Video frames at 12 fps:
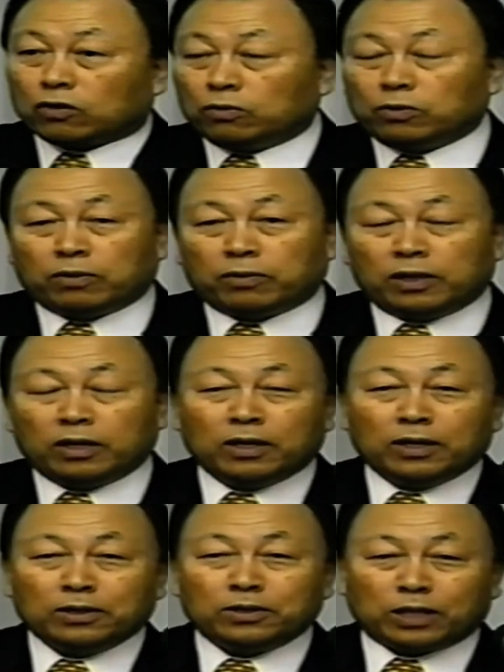So without
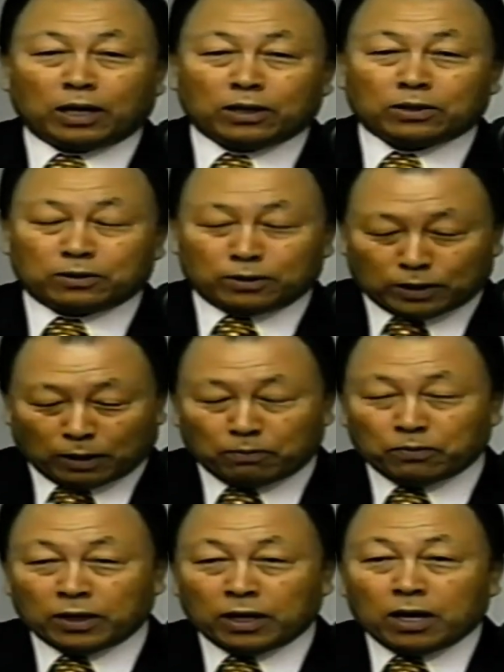you realizing, if
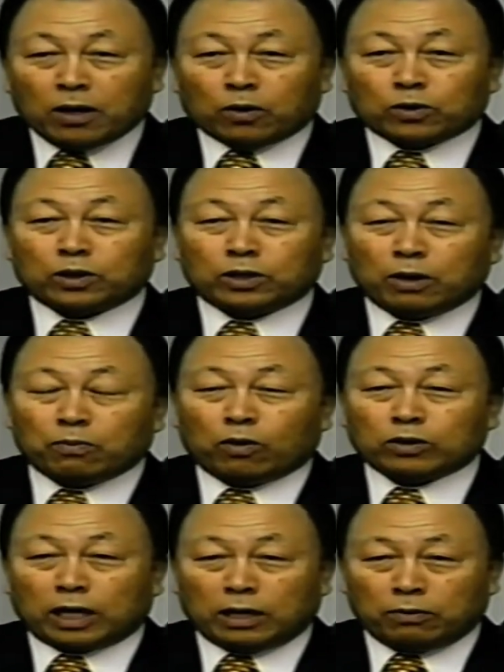you keep coming here
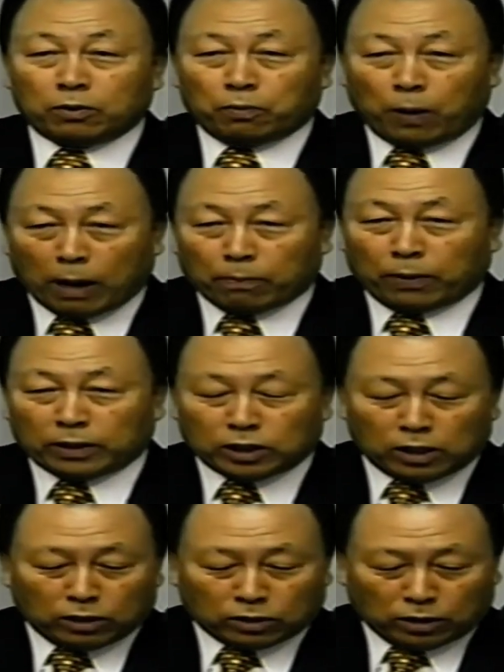and eating,
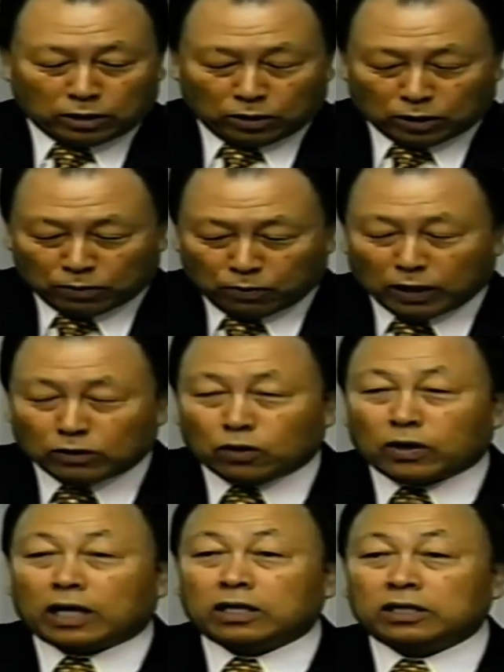
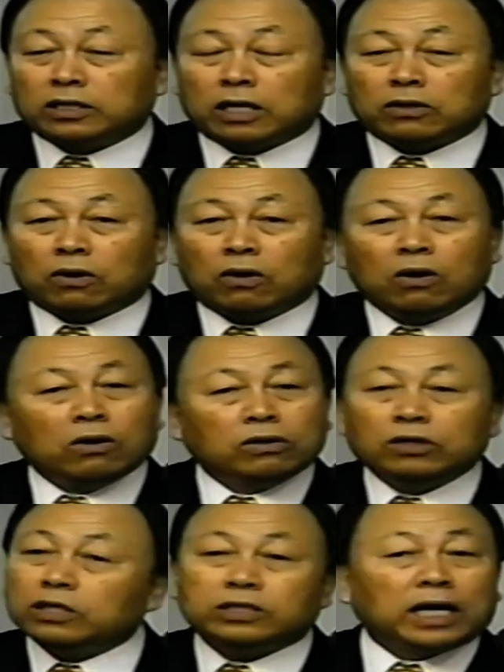sometimes
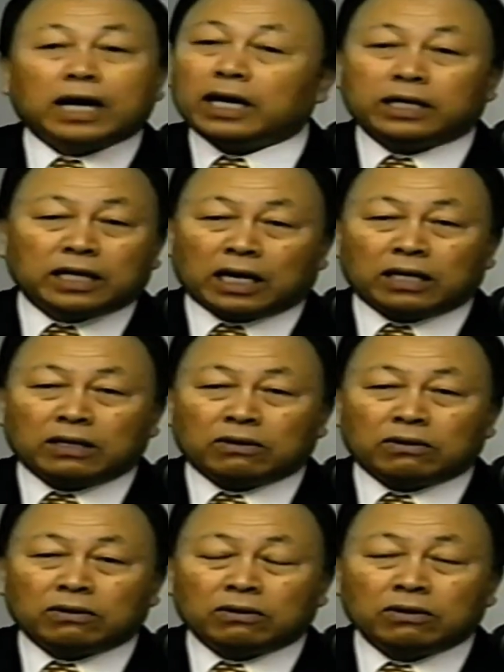the pastor
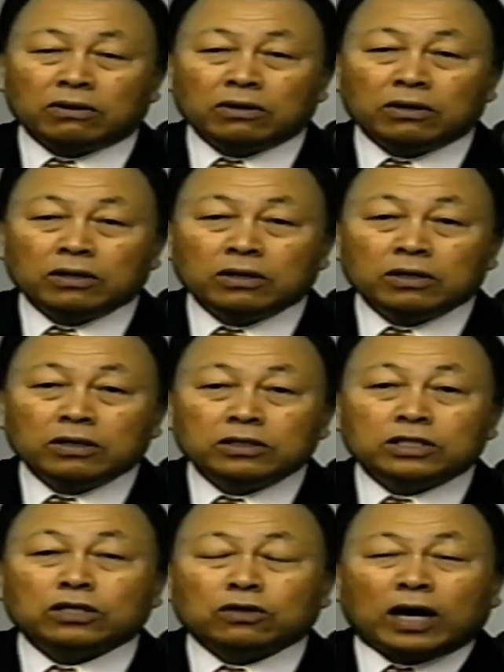pierces and
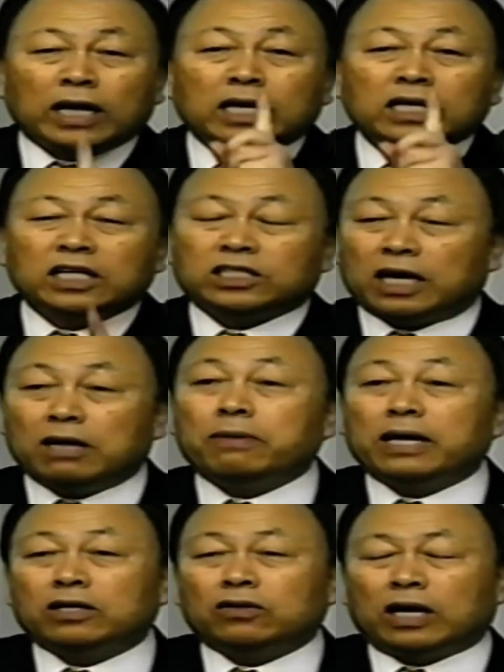it's uncomfortable to
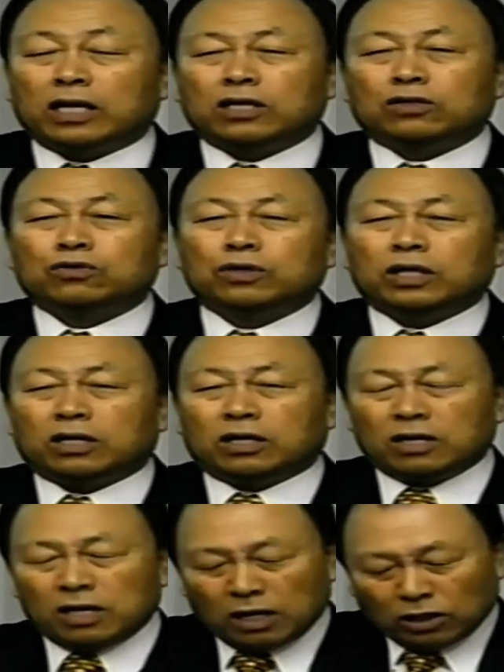hear. That's not me.
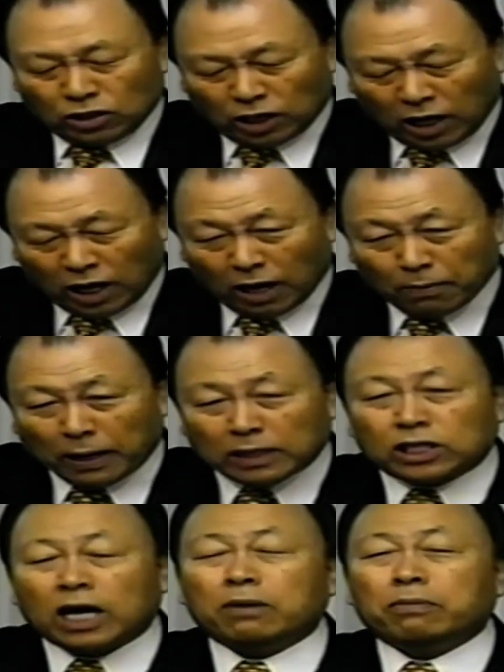You know what I pray
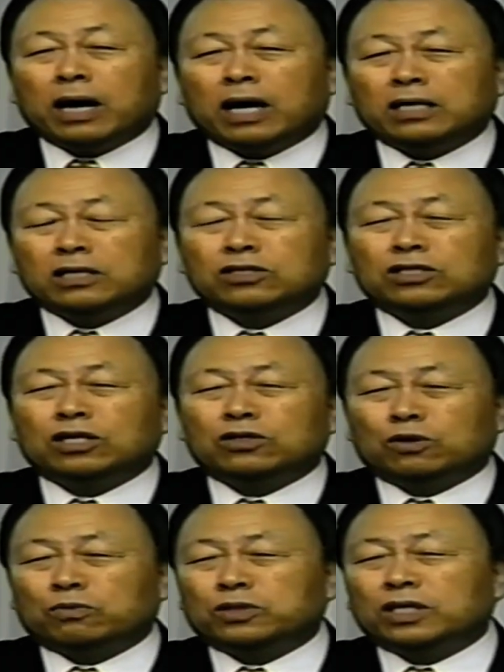most about to God?
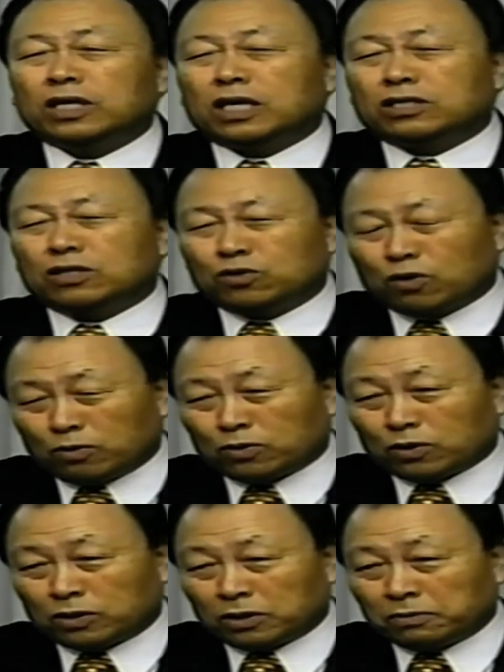I say, Lord,
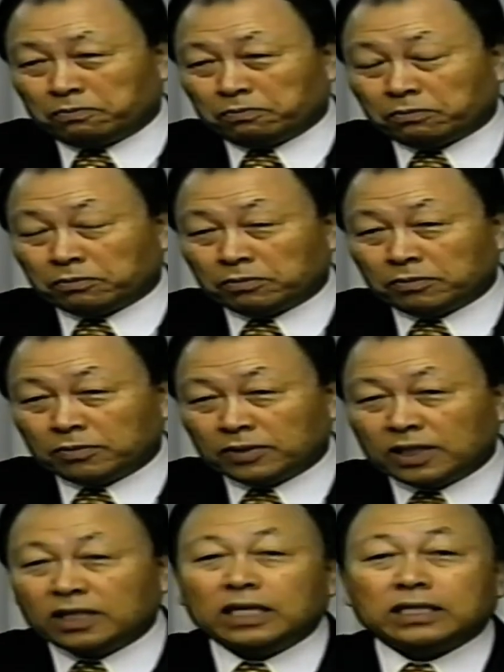please
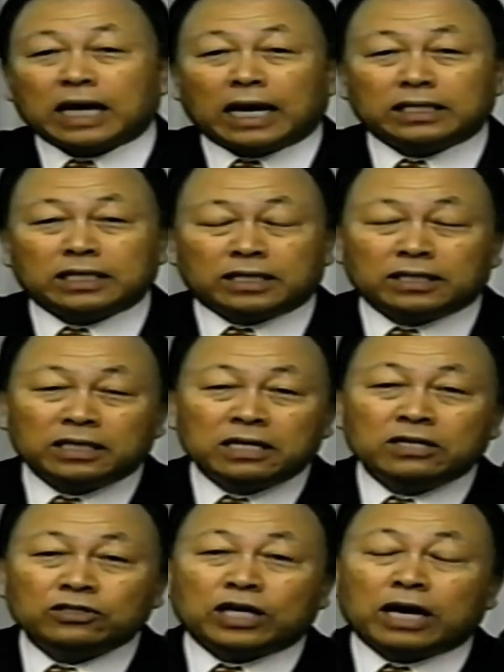don't use me so much
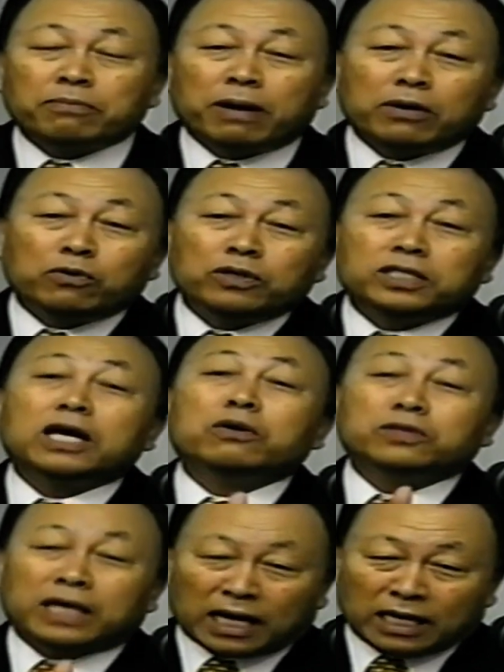for rebuke,
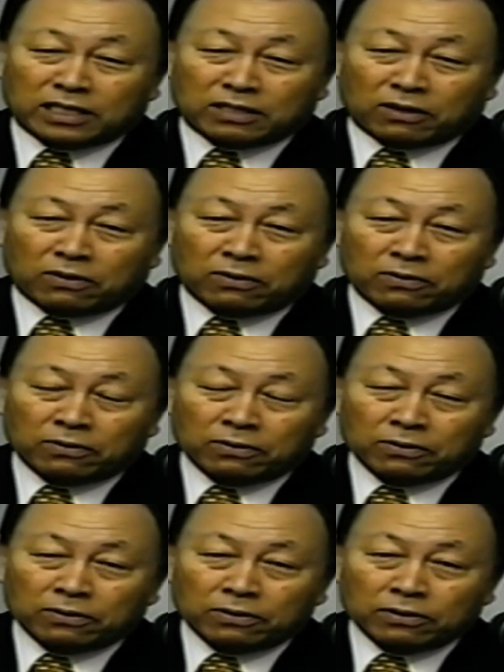but
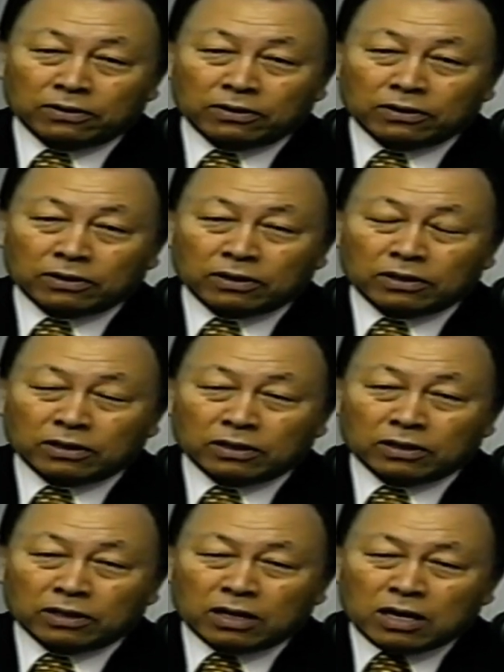rebuke is the
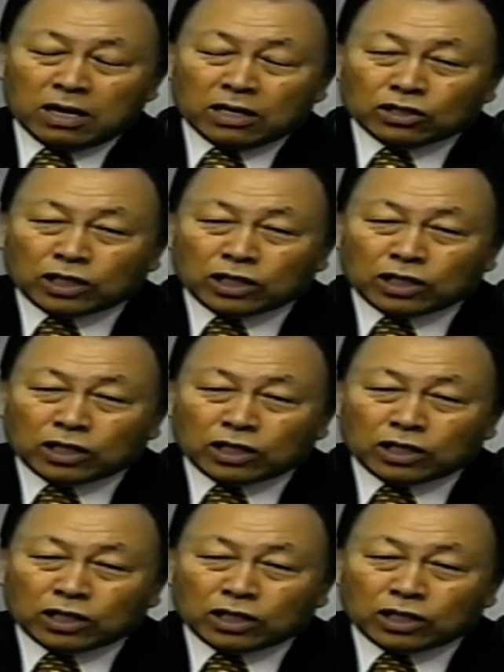greatest love.